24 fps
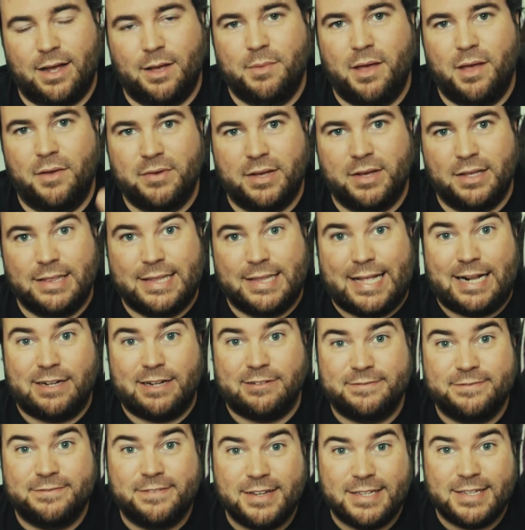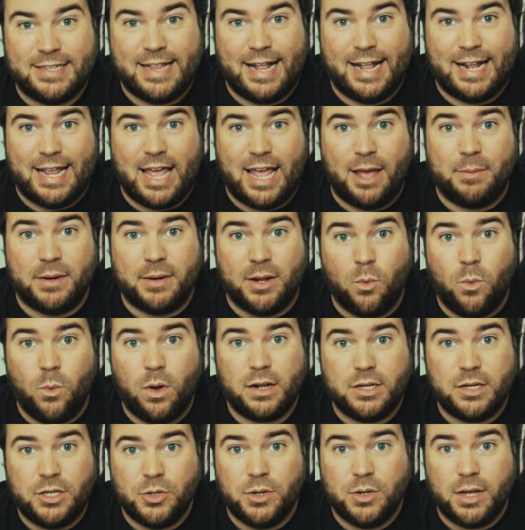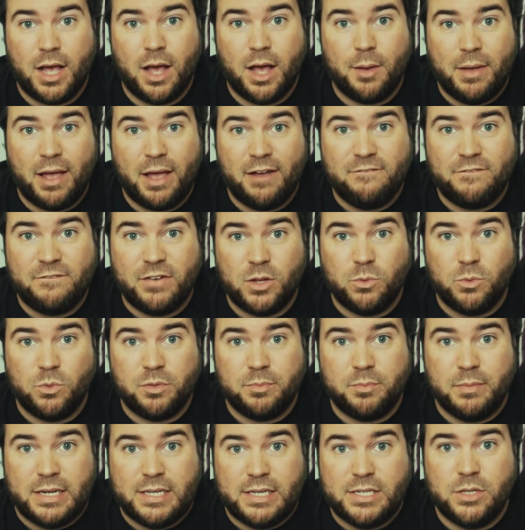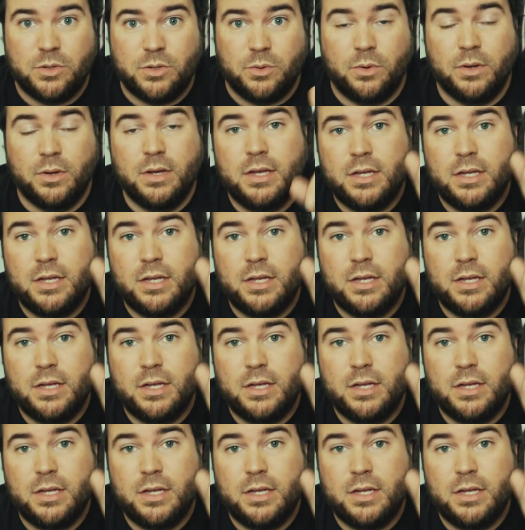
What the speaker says: I'm having a lot of fun in that app and I want you to come have fun with me too.